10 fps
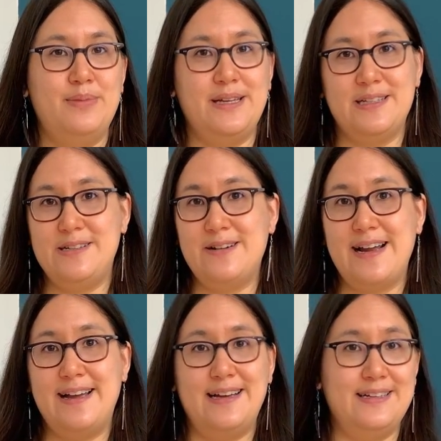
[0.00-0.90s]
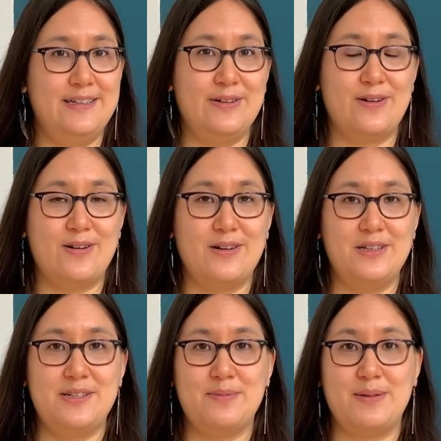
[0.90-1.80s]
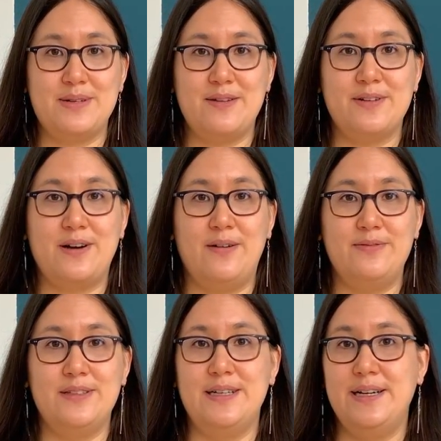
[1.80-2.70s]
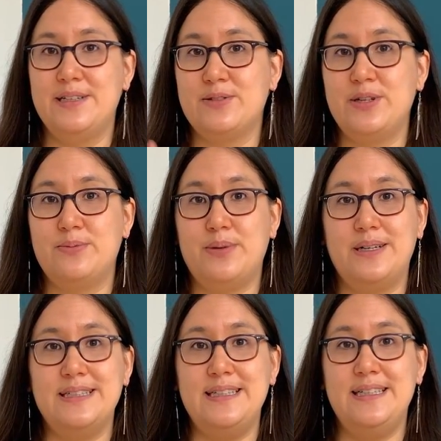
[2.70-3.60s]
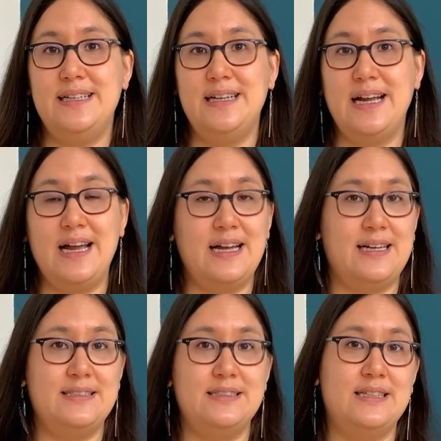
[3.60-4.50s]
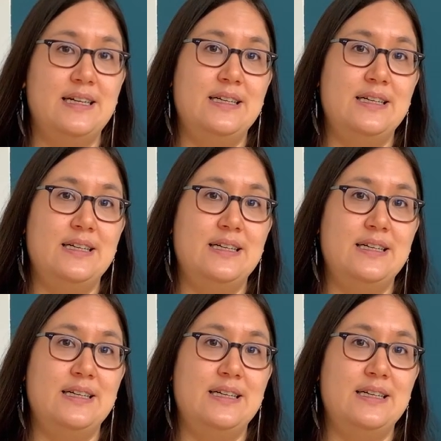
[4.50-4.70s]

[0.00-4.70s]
because your head and your heart sometimes have a conflict or your body and